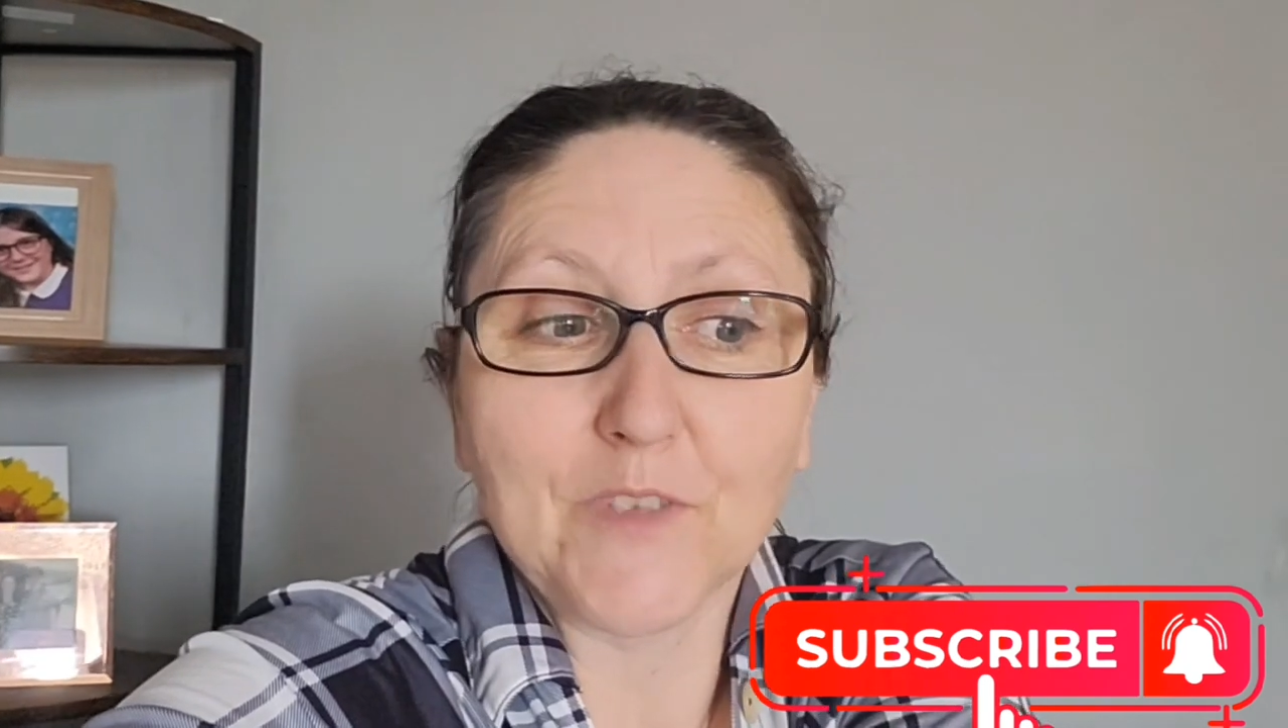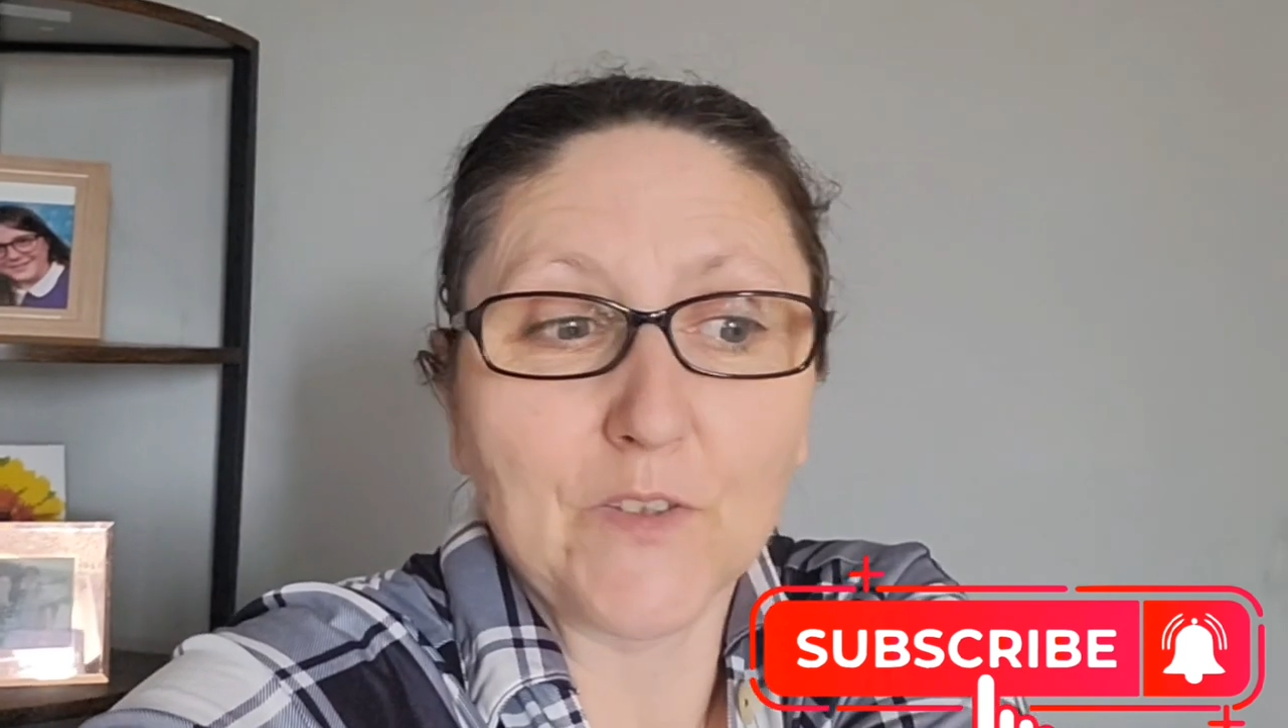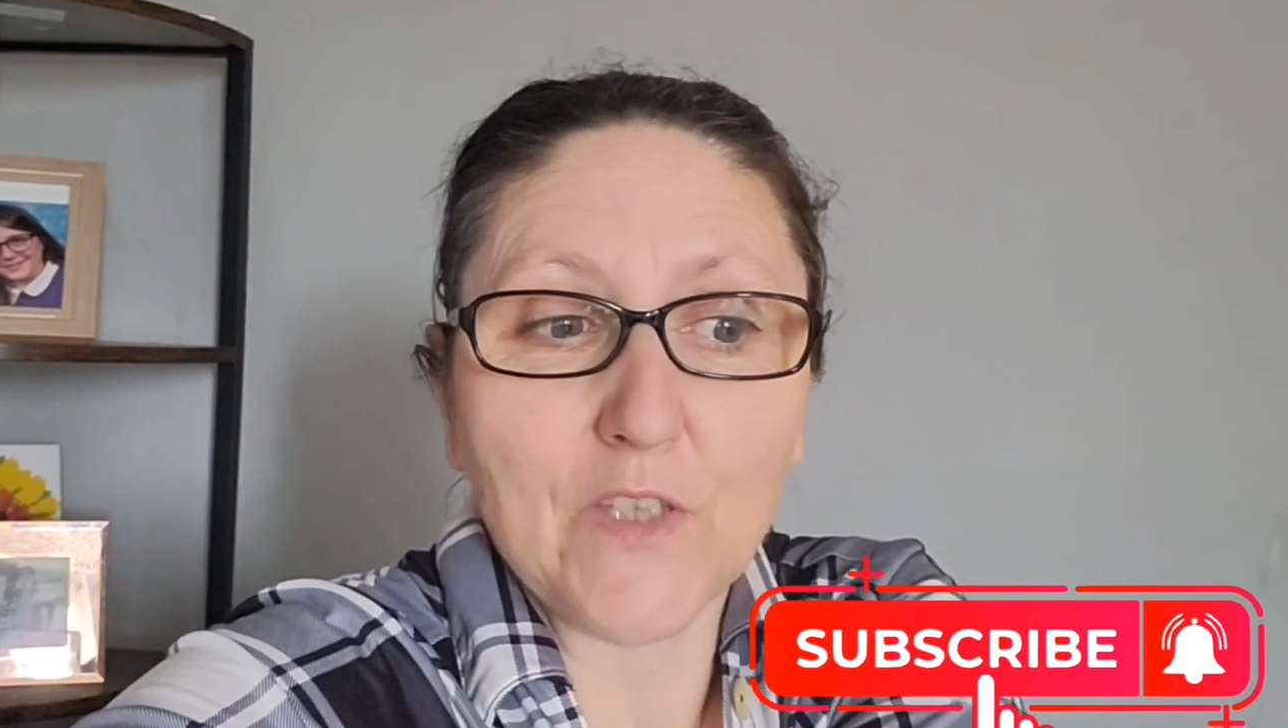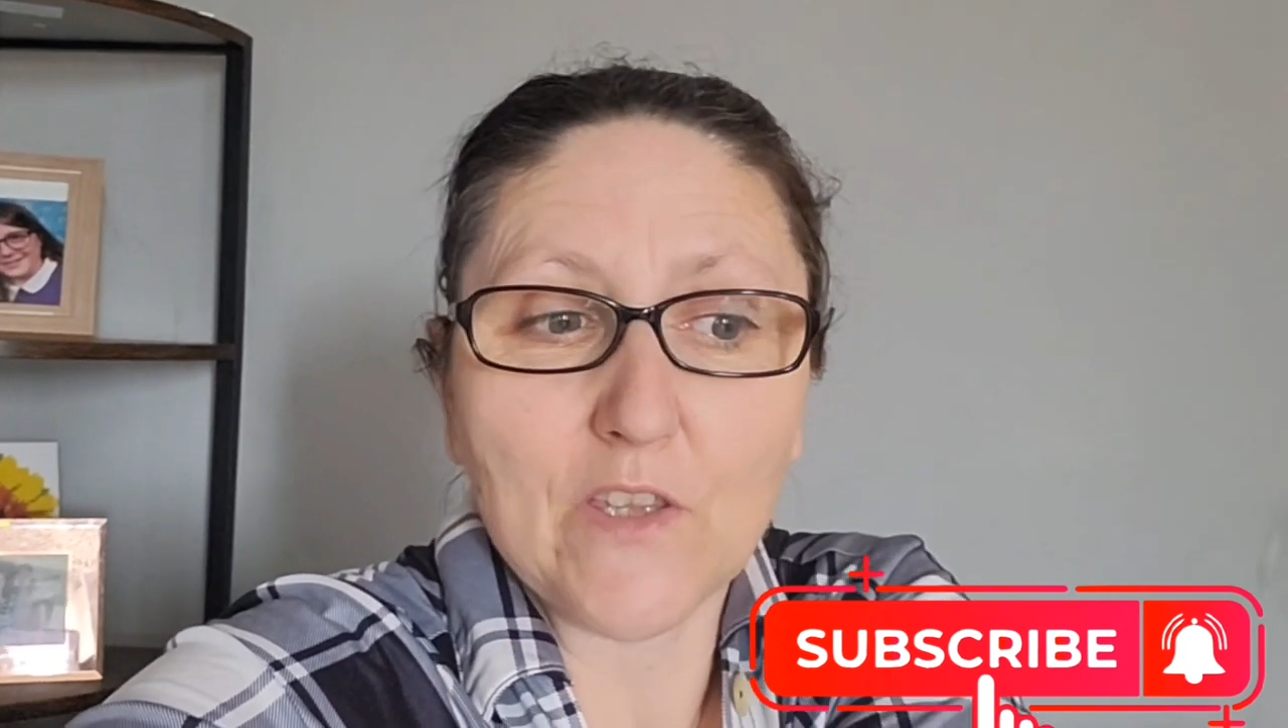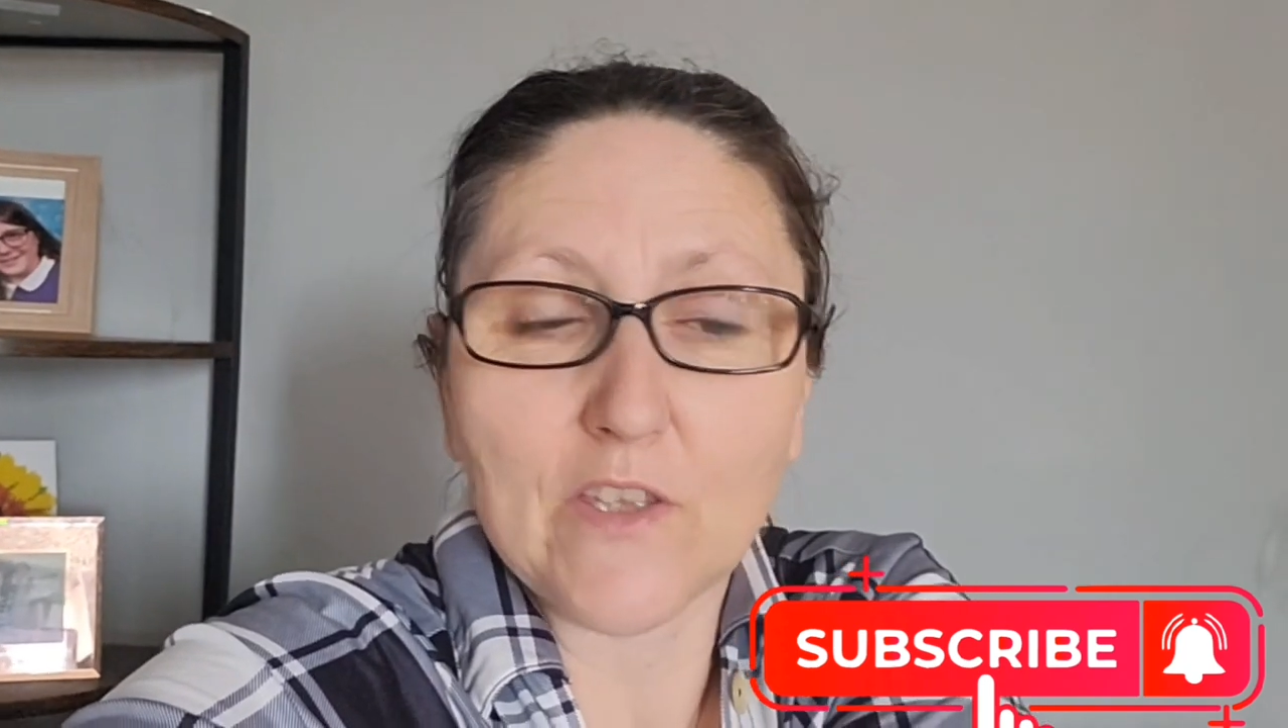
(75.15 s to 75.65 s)

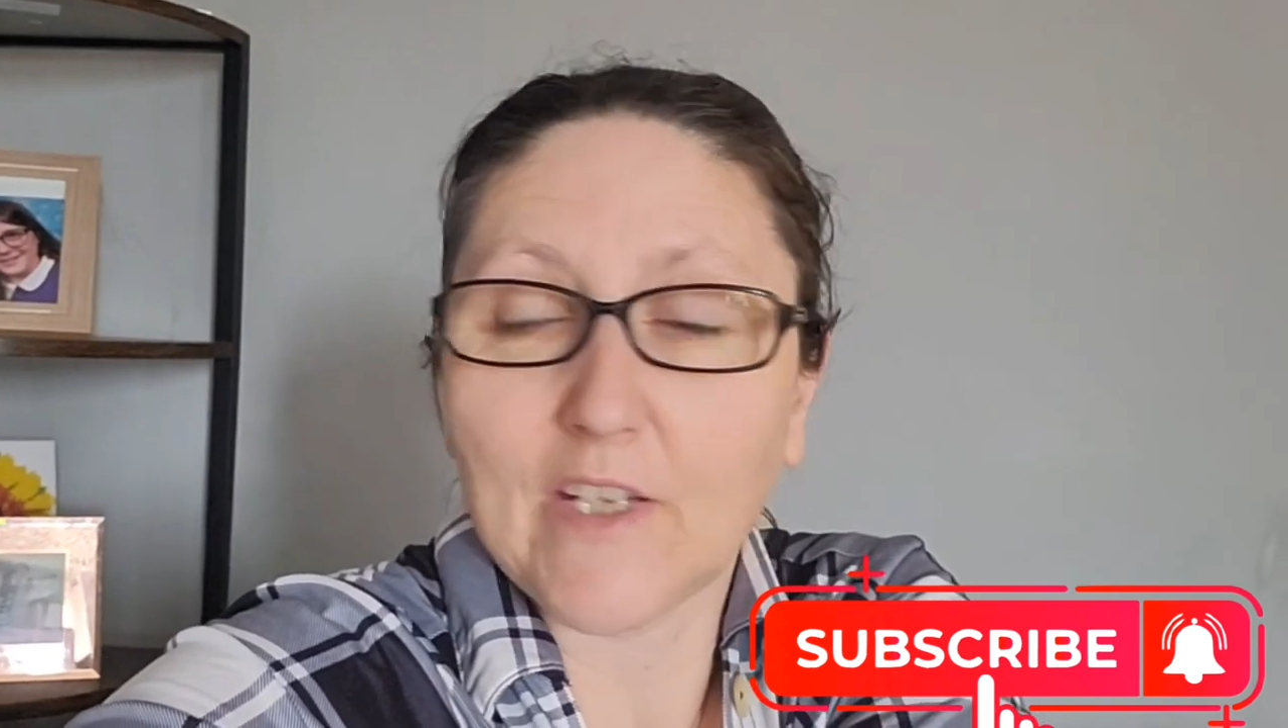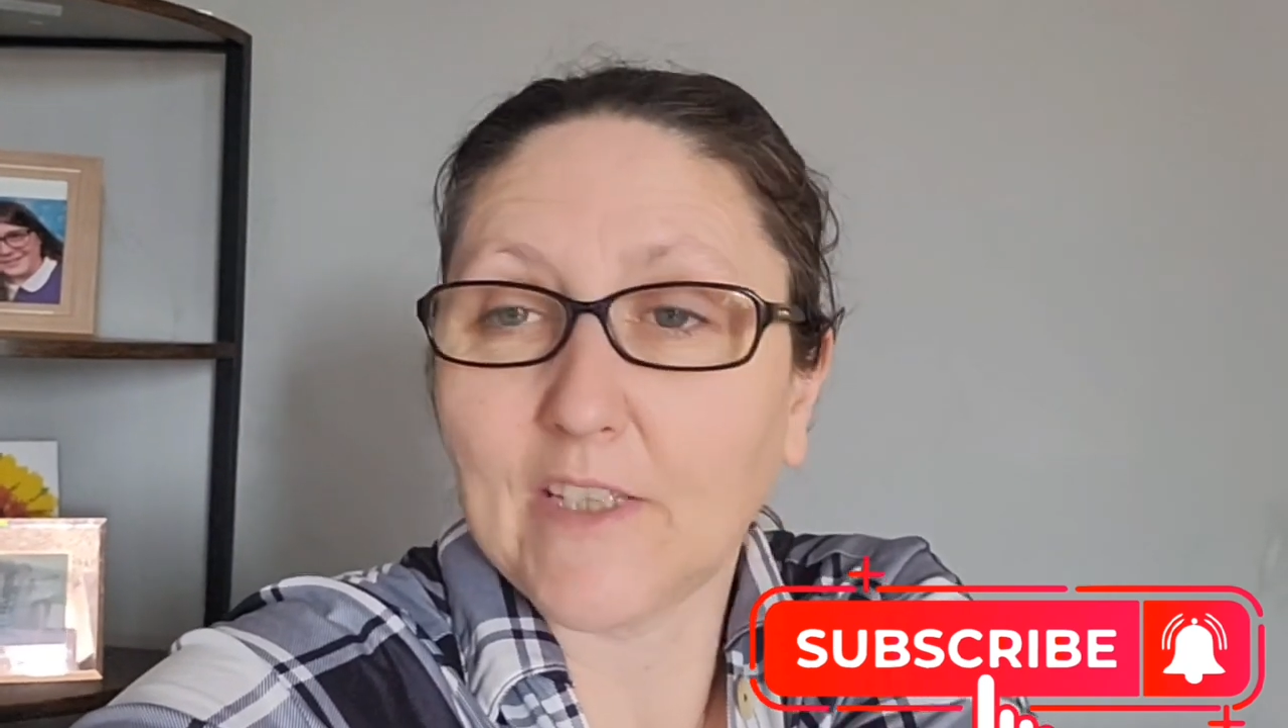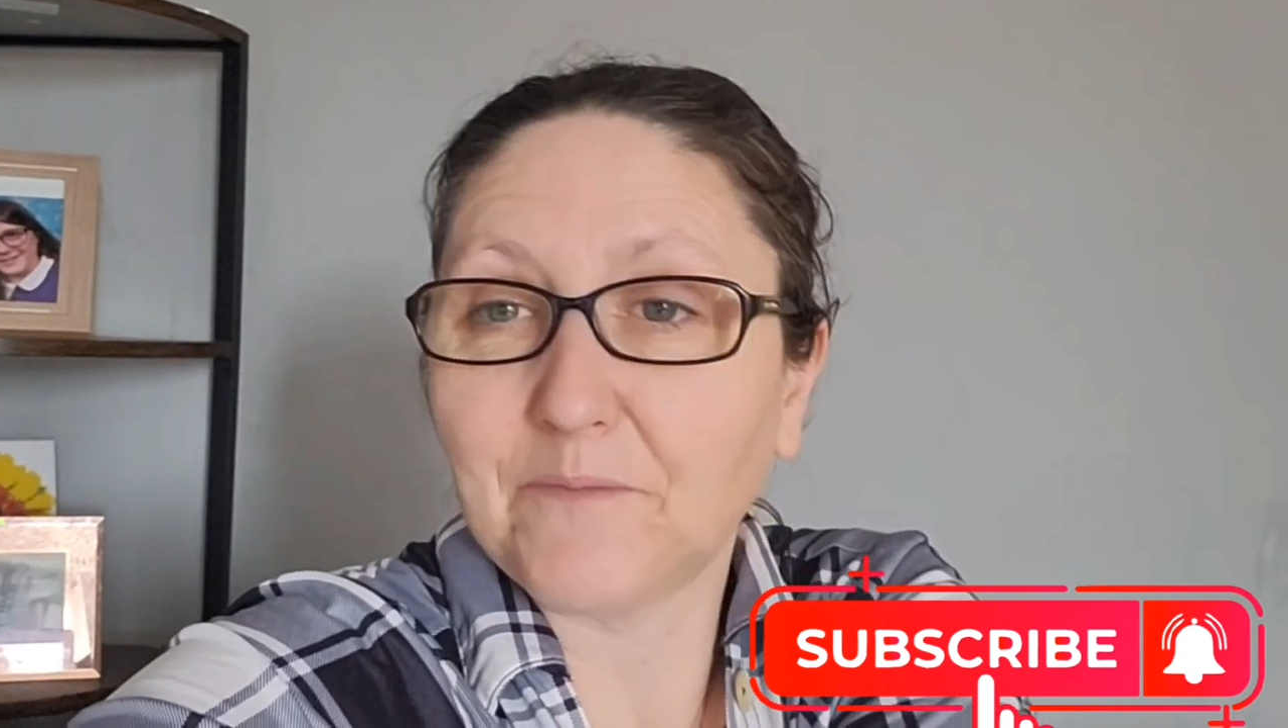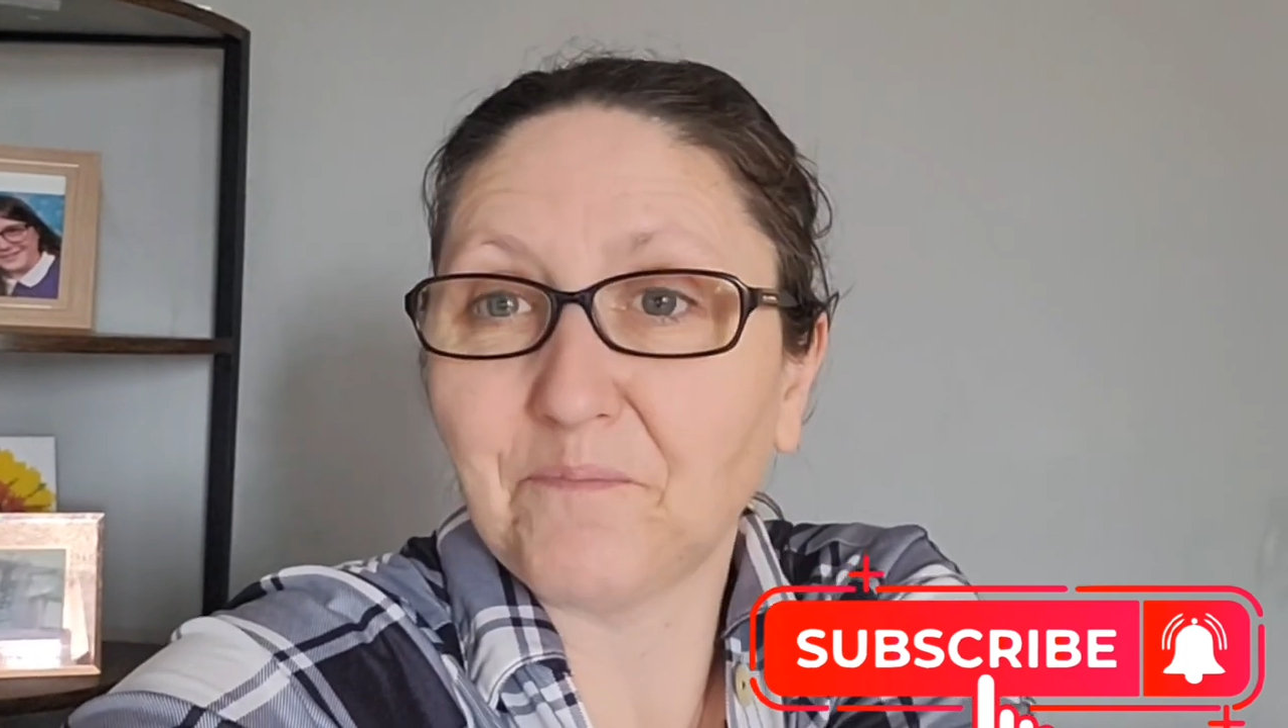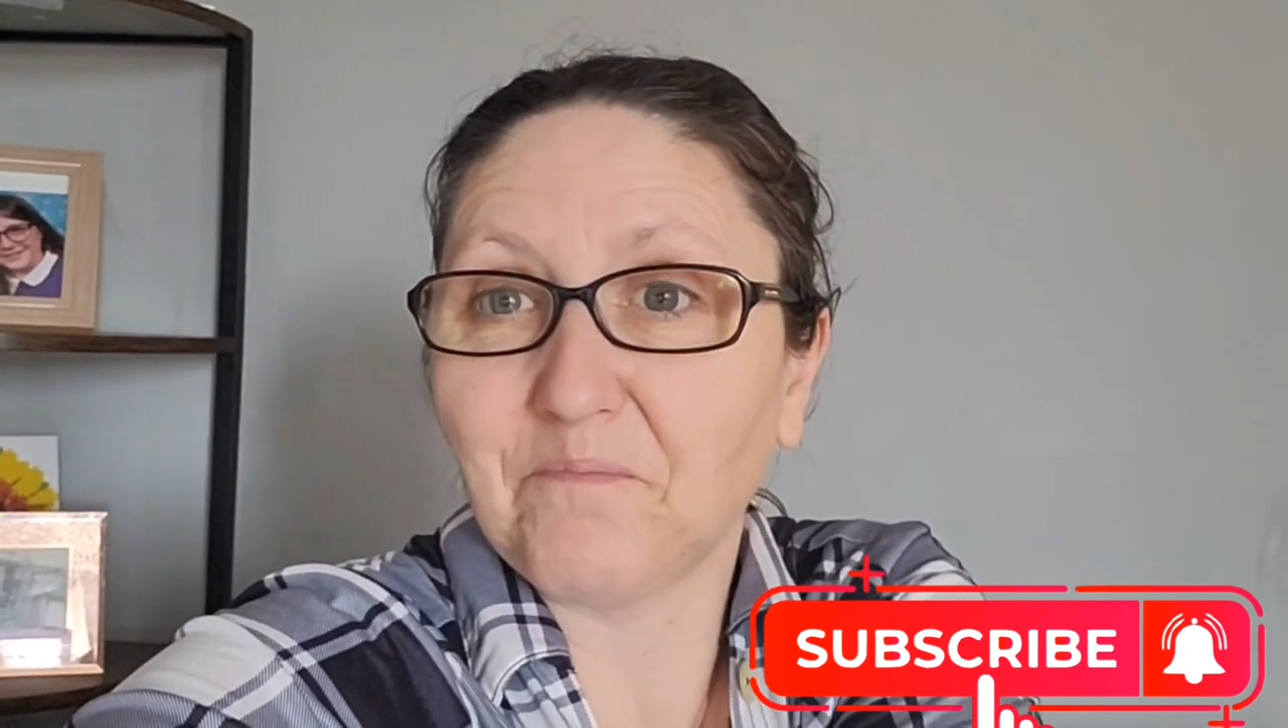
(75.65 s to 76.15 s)
Other than
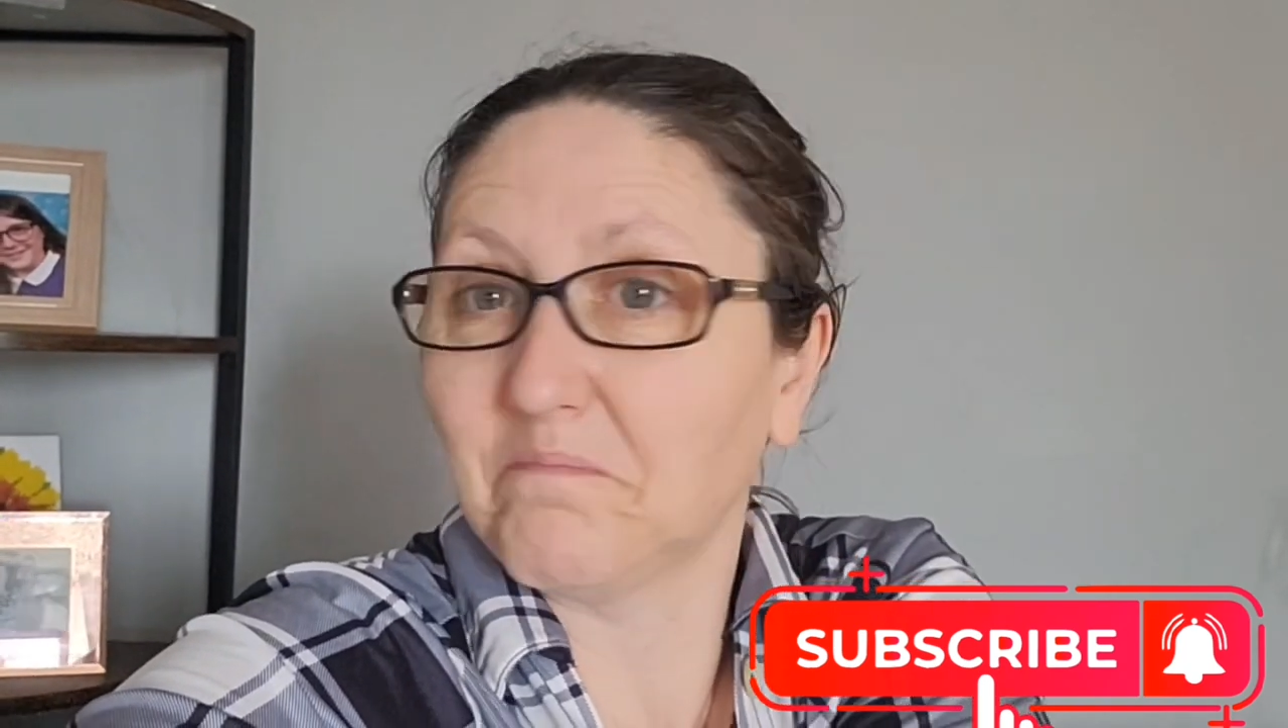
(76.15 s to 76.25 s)
that,